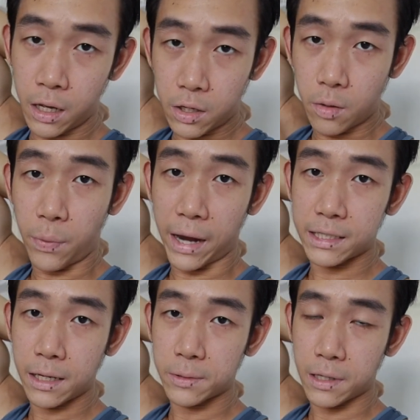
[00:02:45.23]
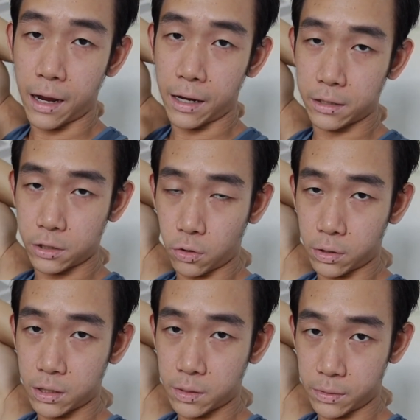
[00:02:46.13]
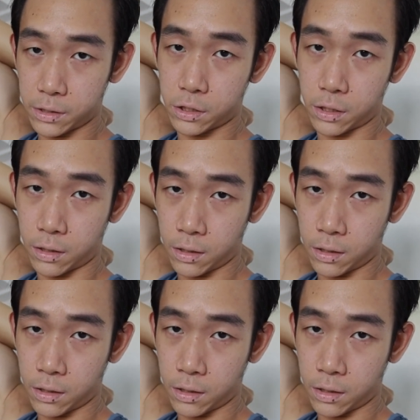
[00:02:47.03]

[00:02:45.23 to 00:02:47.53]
your biceps are at the shortest position.